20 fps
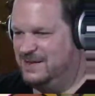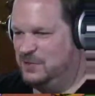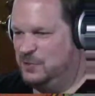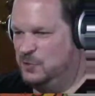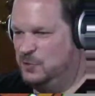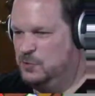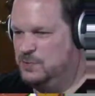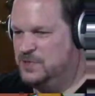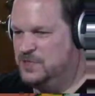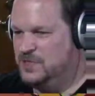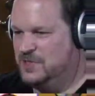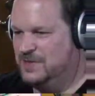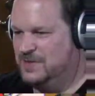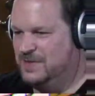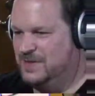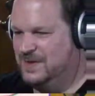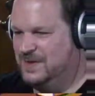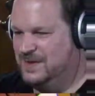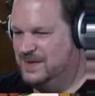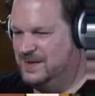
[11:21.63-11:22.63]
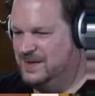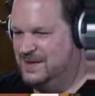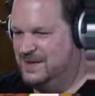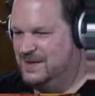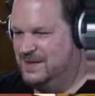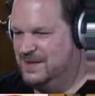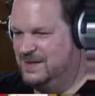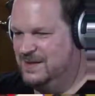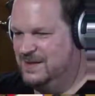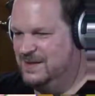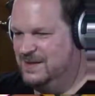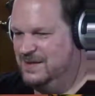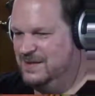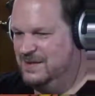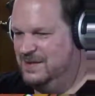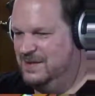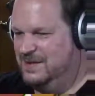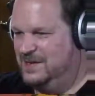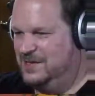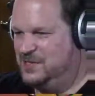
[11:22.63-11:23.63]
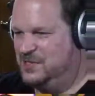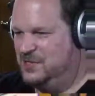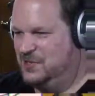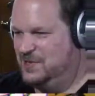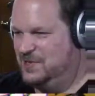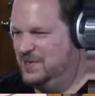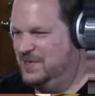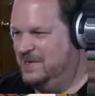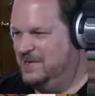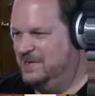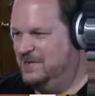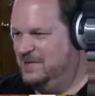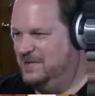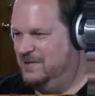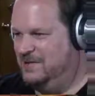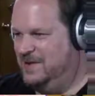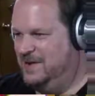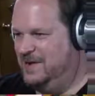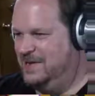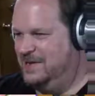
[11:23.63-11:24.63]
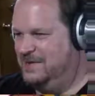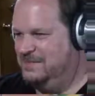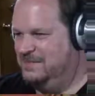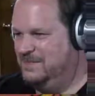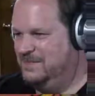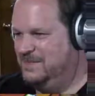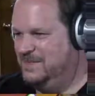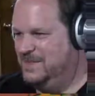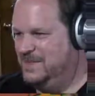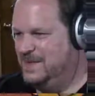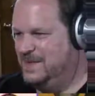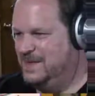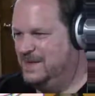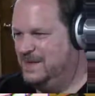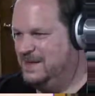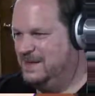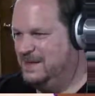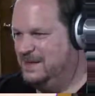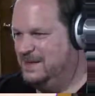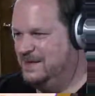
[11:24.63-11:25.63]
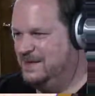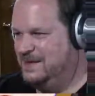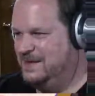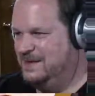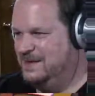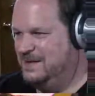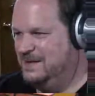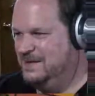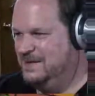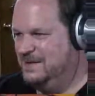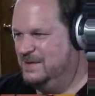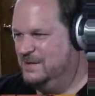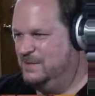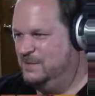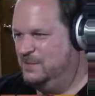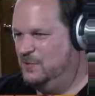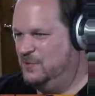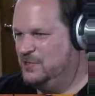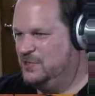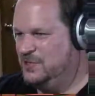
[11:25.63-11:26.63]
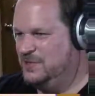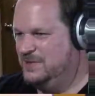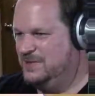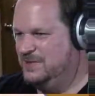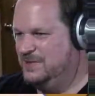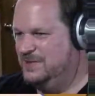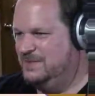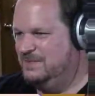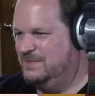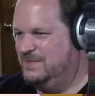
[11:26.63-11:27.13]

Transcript: Oops. Well, I took a hit already. Unfortunately.